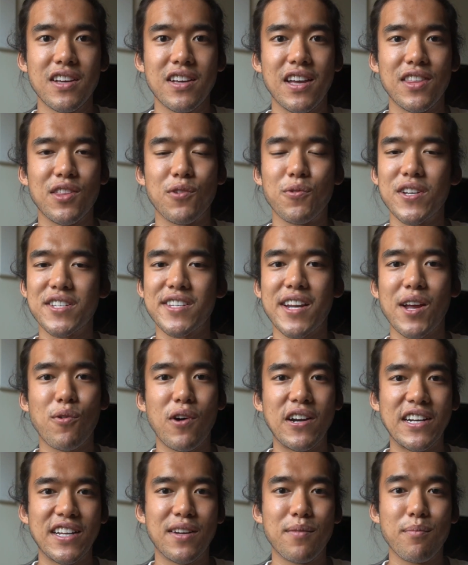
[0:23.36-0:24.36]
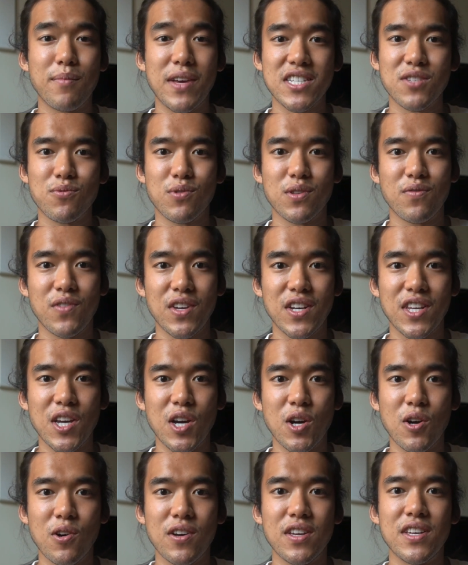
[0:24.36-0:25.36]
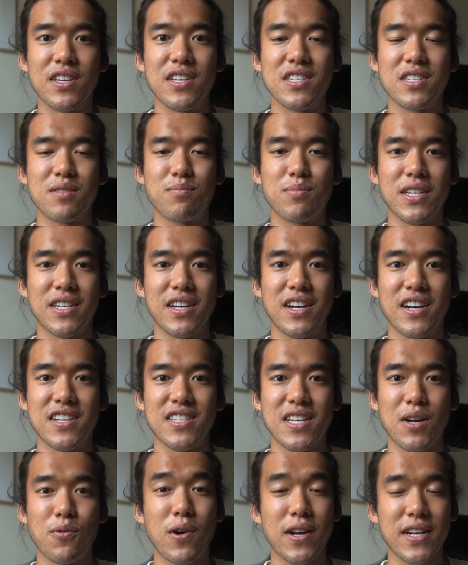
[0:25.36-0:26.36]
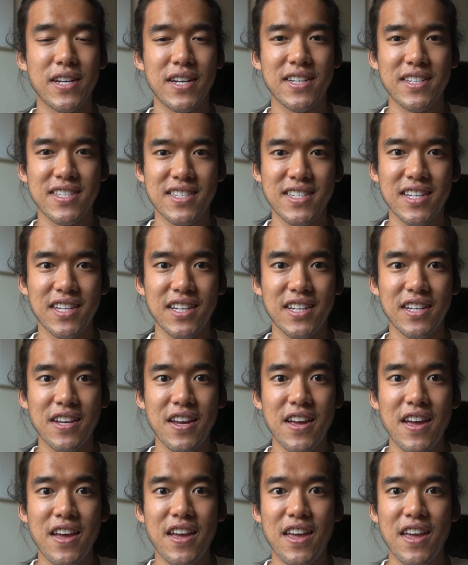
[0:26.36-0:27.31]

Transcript: And the reason I wanted to mess with video is because I wanted to see